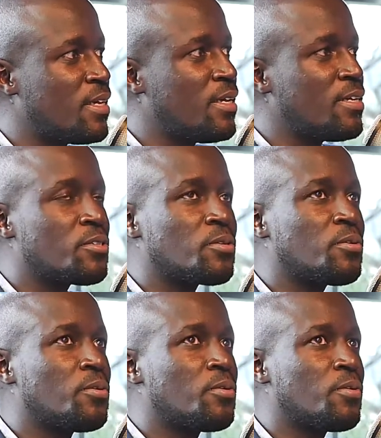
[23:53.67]

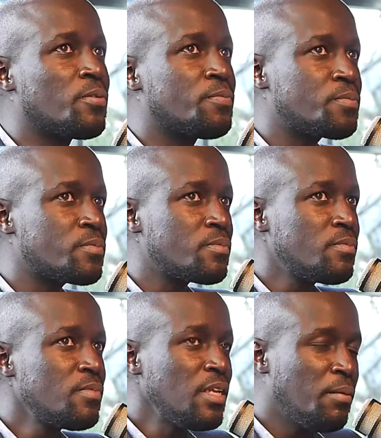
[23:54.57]
So
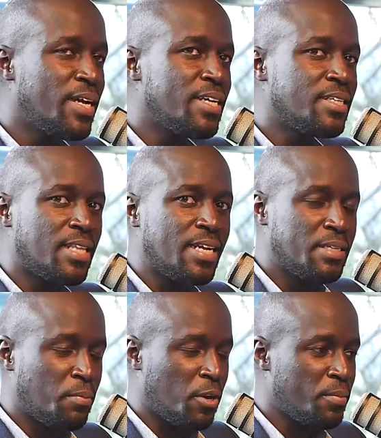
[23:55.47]
by that
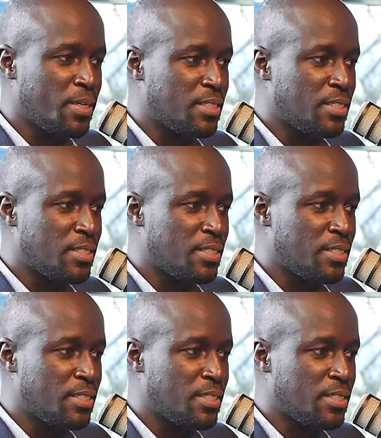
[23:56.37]
deployment,